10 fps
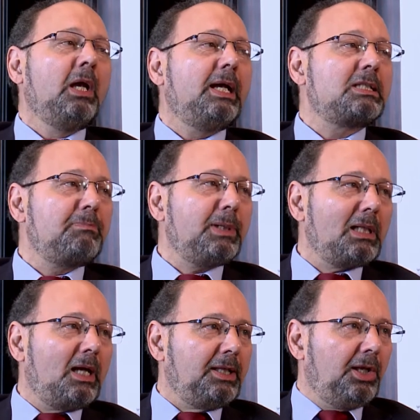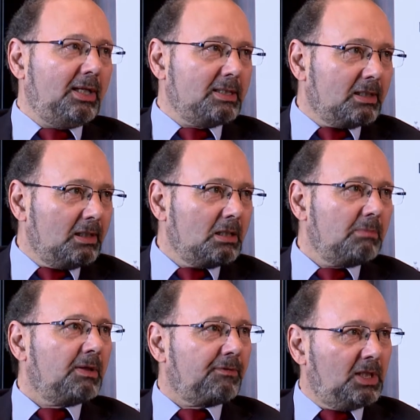It's a bit like the United
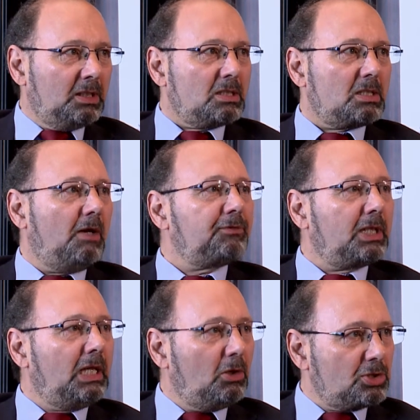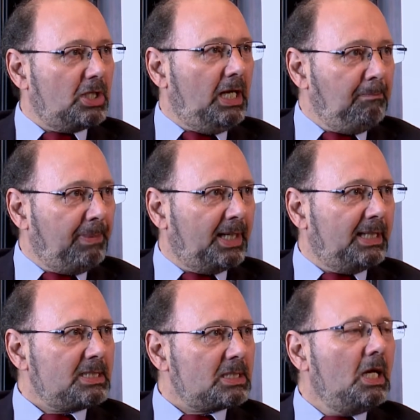Kingdom and France after they lost their
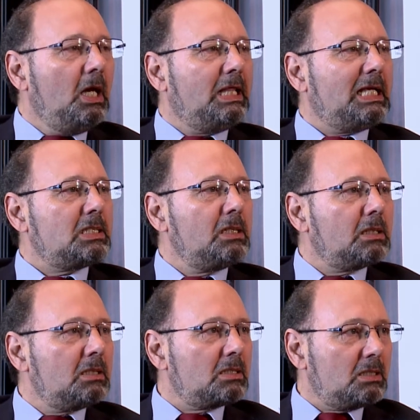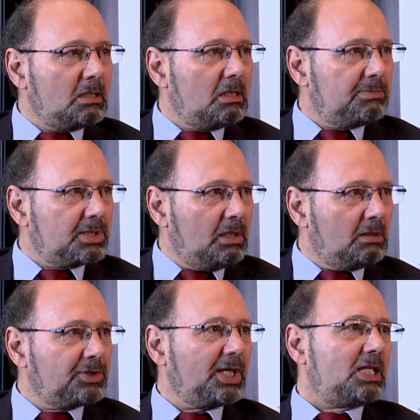empires. They still consider
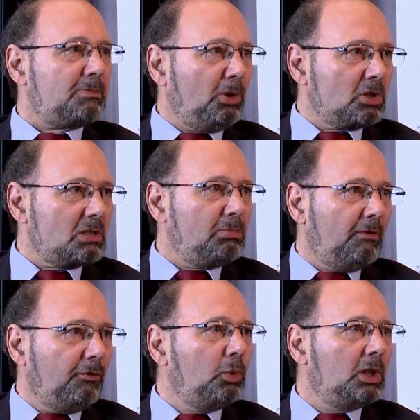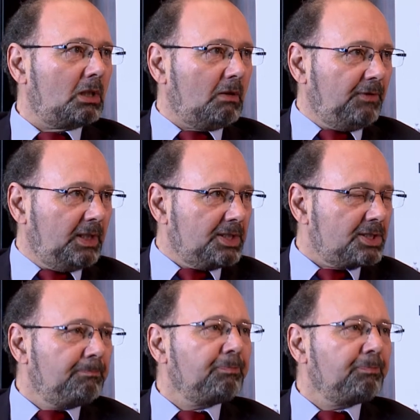themselves responsible for world affairs.